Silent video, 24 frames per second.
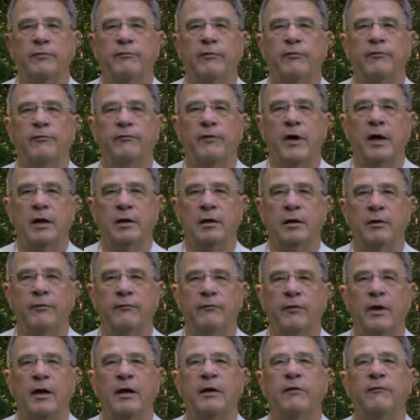of
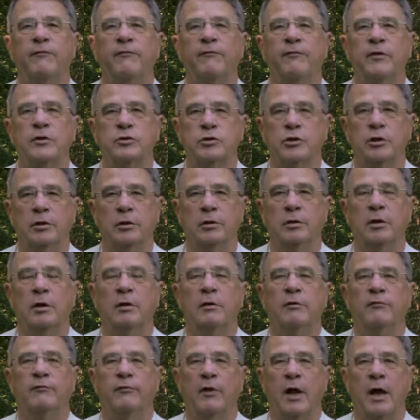effective and efficient
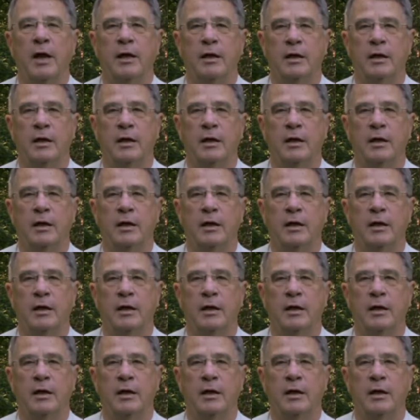fly